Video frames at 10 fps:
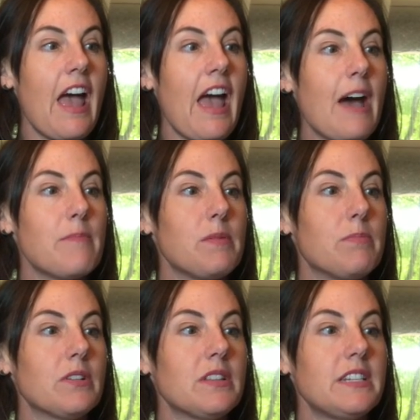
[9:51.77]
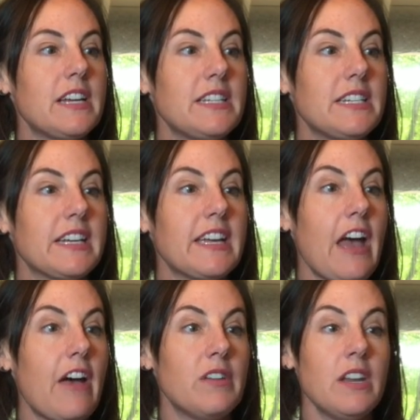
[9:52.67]
happy birthday to
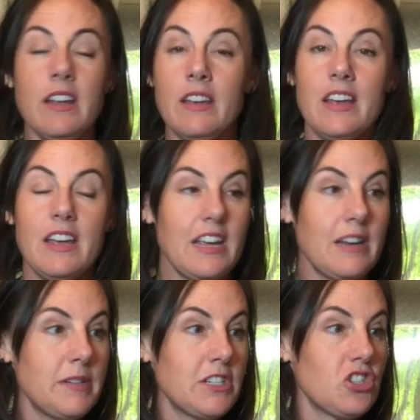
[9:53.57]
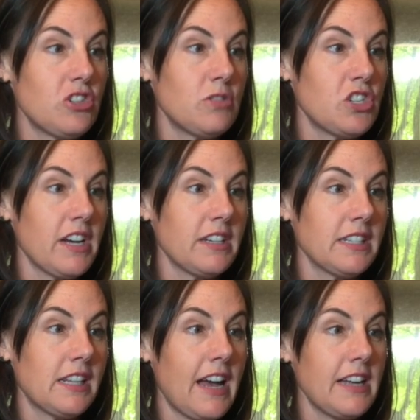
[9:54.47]
Kevin in Miss Shimshak's
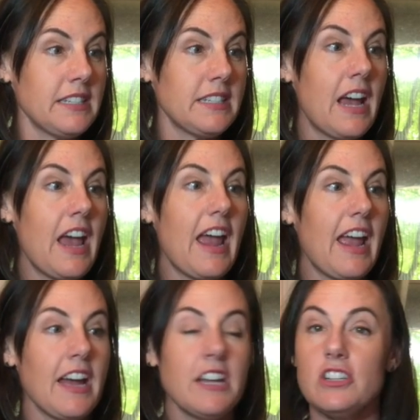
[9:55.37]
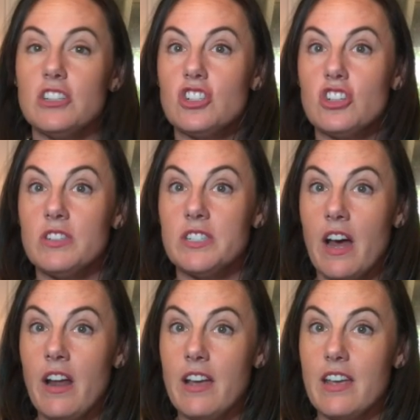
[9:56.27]
class and
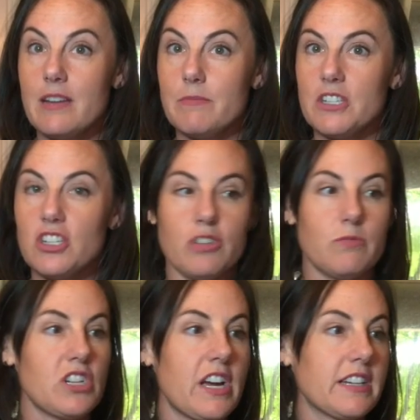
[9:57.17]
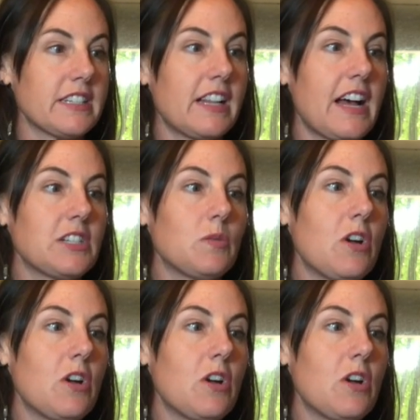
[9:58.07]
Josanna in Miss Shimshak's class.